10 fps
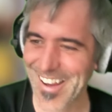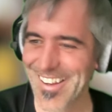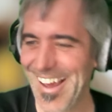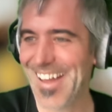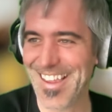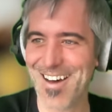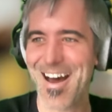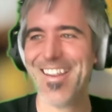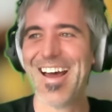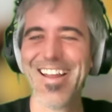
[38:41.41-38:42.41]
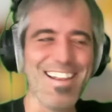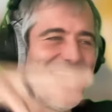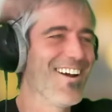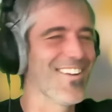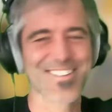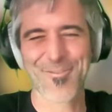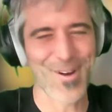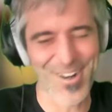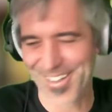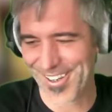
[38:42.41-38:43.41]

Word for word: Like, yeah, that, I, I, don't know. I was like, what are you